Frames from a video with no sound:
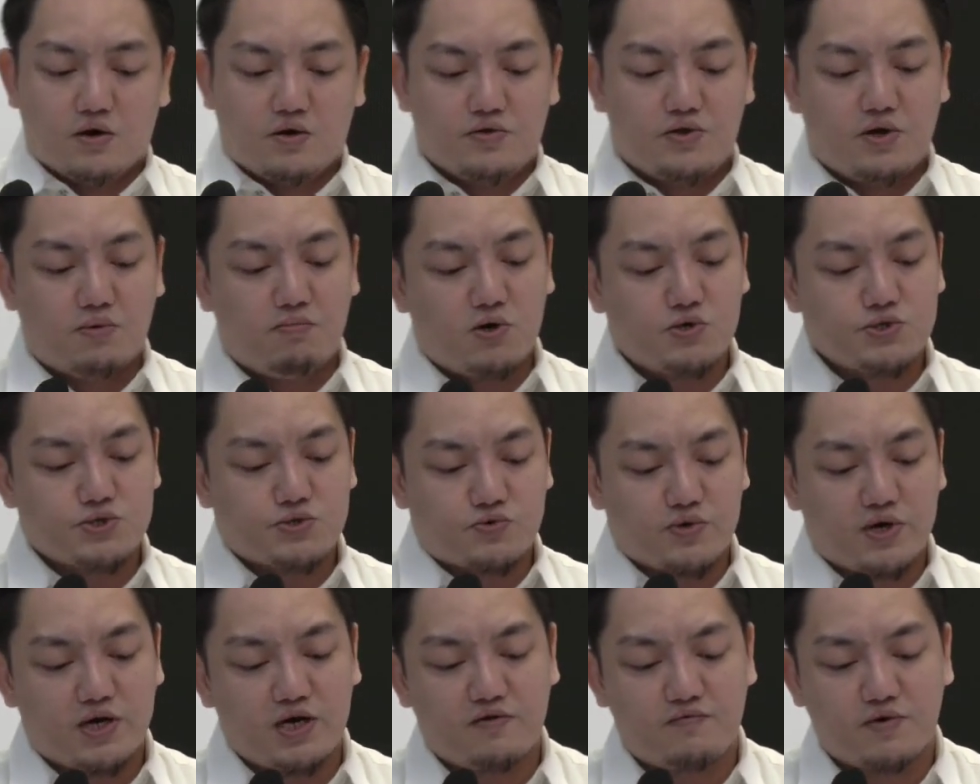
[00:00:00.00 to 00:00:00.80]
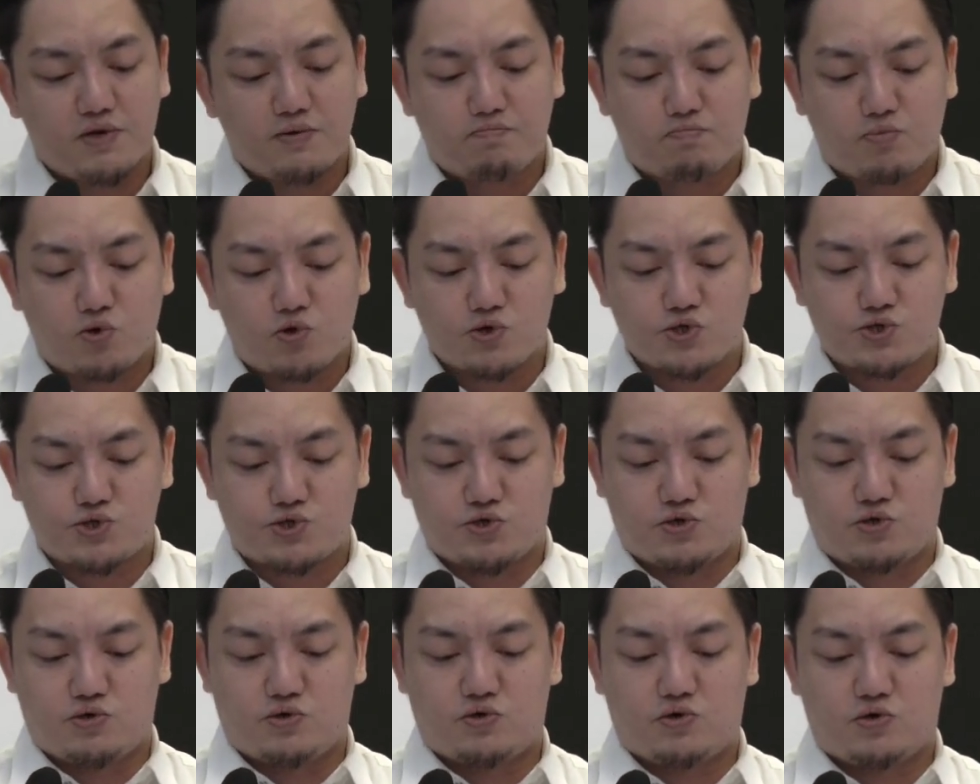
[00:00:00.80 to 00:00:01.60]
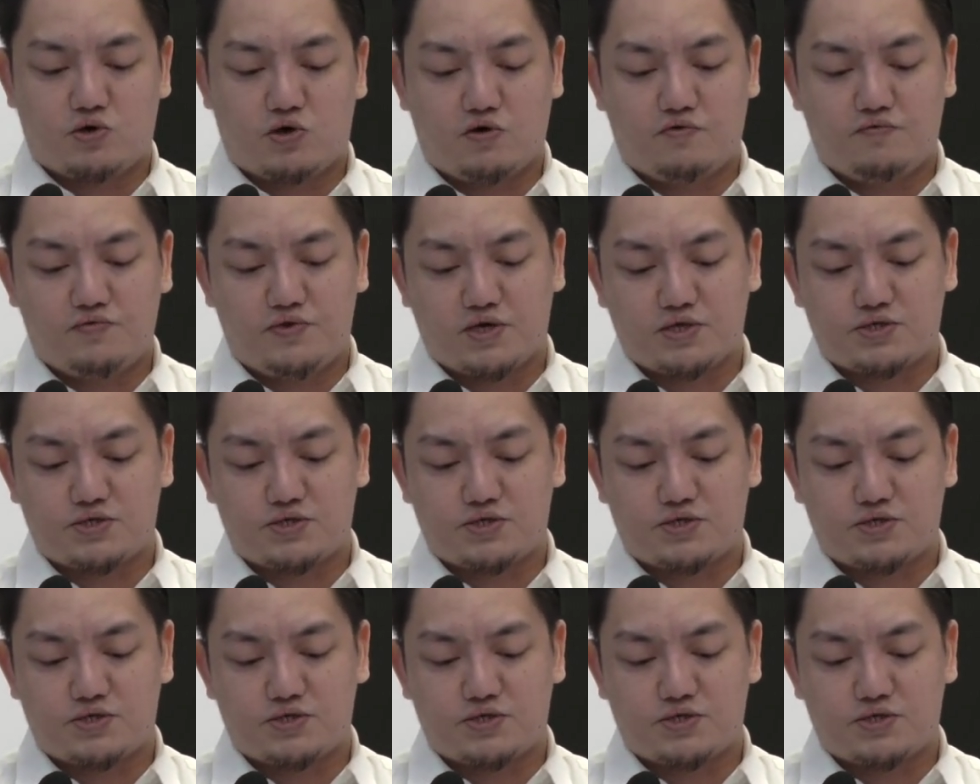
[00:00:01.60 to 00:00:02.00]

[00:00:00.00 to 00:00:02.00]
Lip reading: The most relevant portion of the